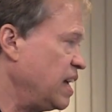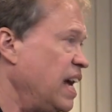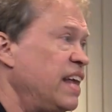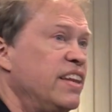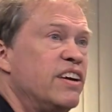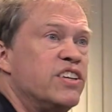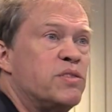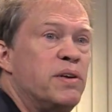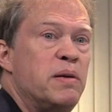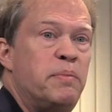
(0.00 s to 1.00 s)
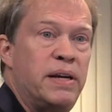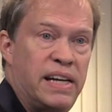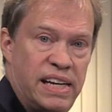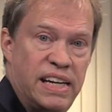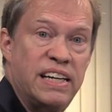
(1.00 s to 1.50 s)
and they're just
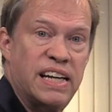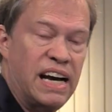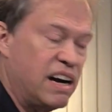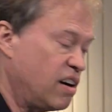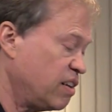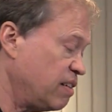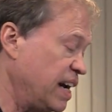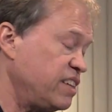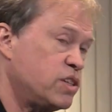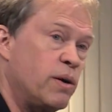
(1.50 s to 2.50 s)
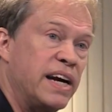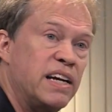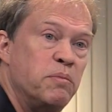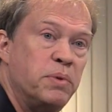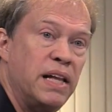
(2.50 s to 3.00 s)
repeating down, right? So I
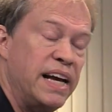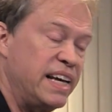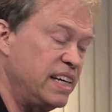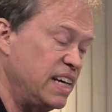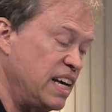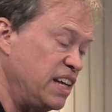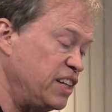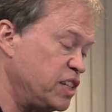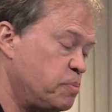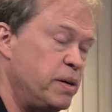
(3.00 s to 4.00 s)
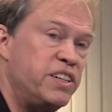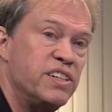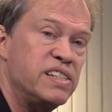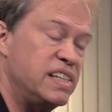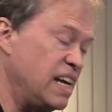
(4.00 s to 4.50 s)
can play these
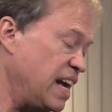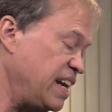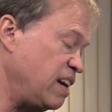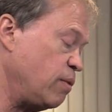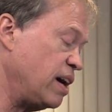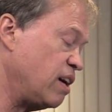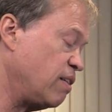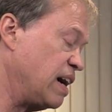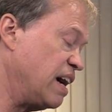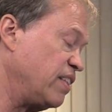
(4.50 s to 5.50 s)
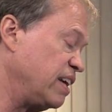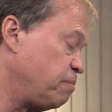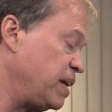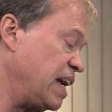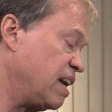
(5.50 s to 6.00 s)
pitches anywhere around the
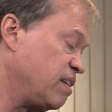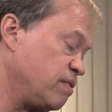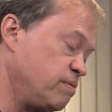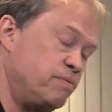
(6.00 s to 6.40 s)
piano.